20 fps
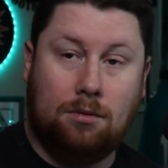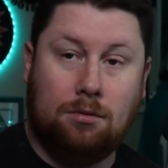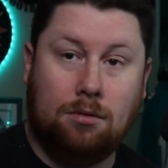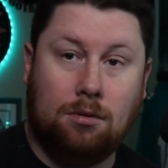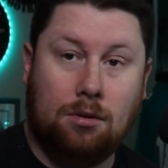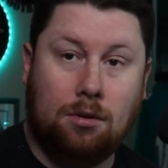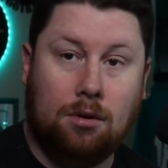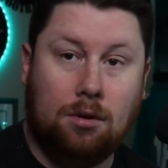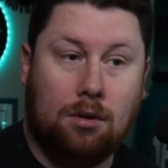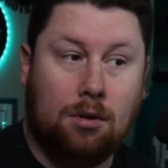
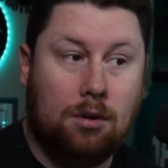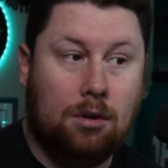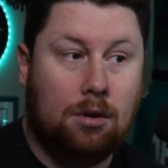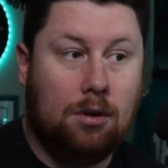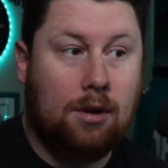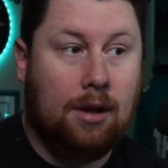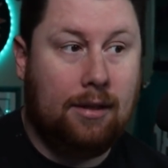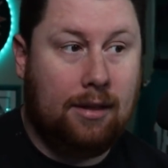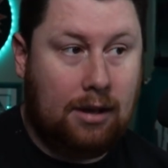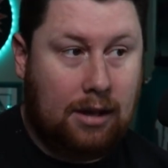
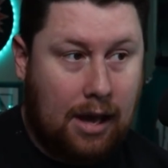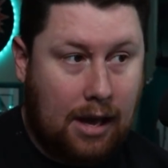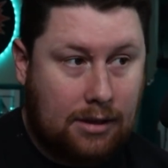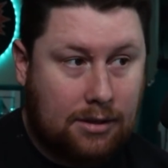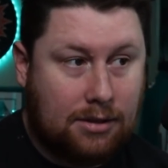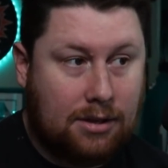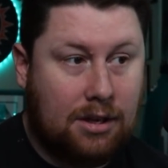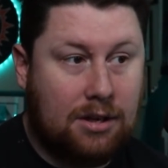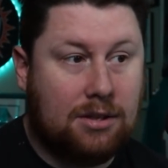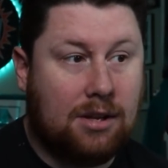I think Kansas
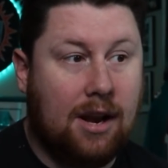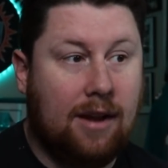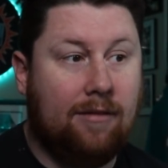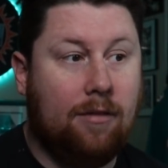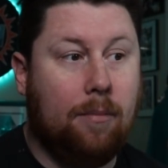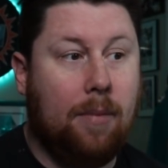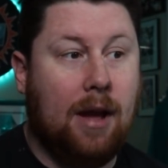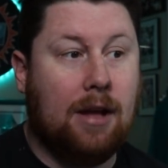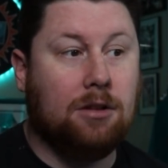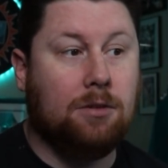City is going to have a
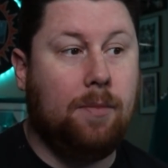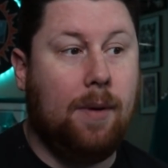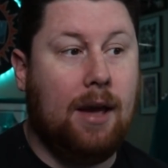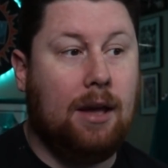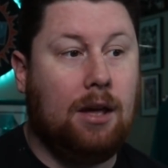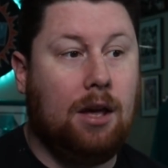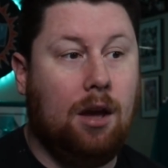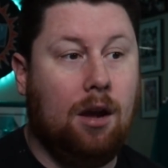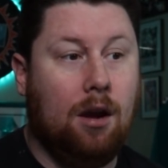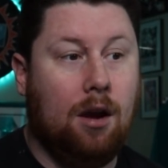bounce back
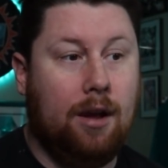here.